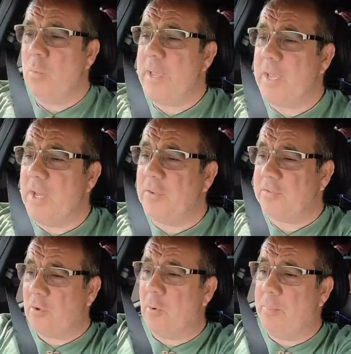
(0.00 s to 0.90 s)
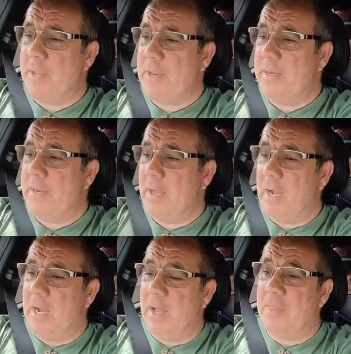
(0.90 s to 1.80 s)
we're going to stop in
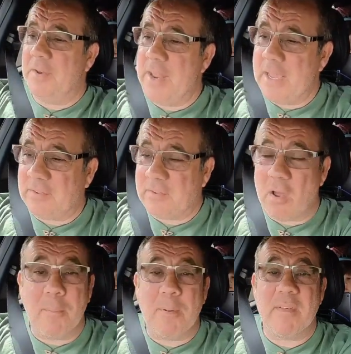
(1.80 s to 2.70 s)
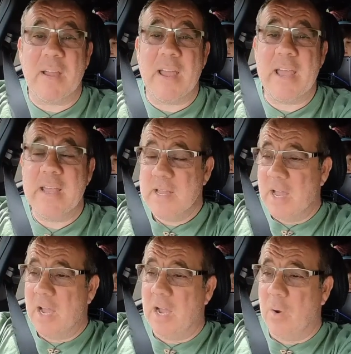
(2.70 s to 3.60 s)
the next type of air,
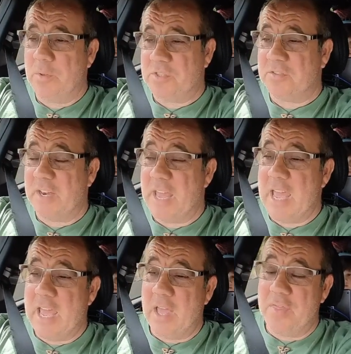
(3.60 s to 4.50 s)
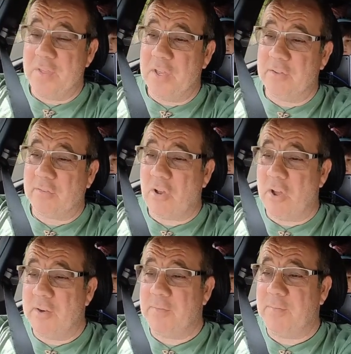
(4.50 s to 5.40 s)
which is an air that's
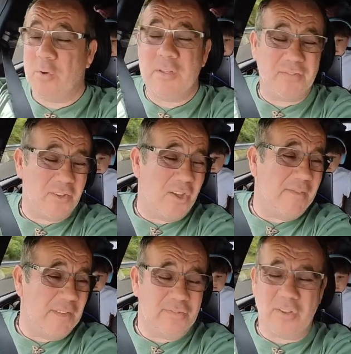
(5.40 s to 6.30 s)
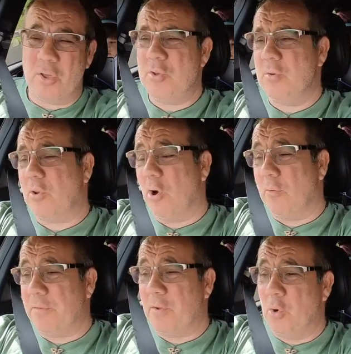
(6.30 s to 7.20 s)
kind of fully serviced. So you've
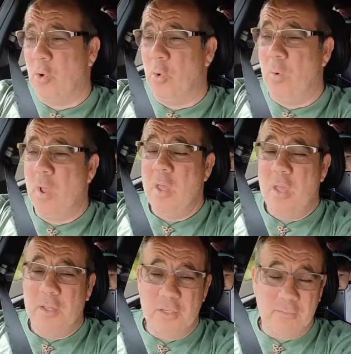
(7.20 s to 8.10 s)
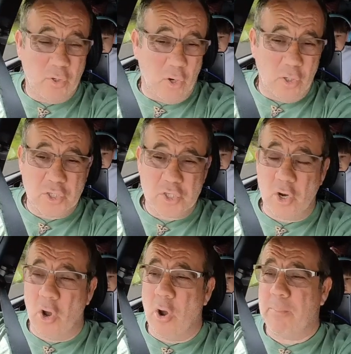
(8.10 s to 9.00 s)
got fuel, you've got a
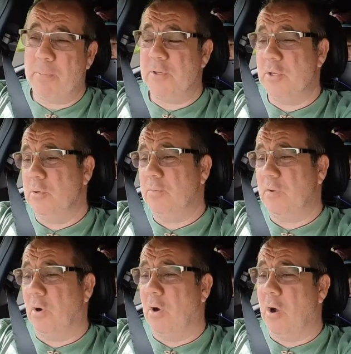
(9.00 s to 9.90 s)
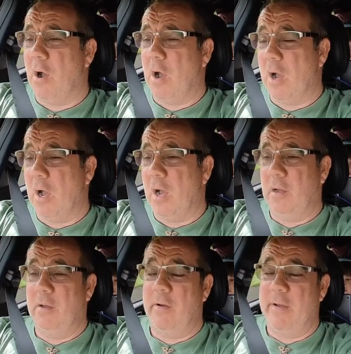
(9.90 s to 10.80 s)
shop, you've got
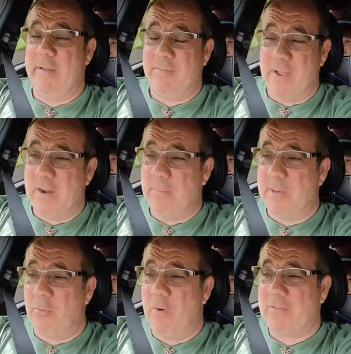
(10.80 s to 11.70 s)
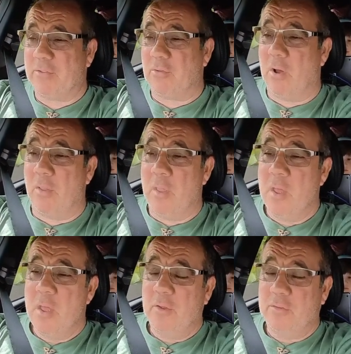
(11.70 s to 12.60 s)
invariably a restaurant,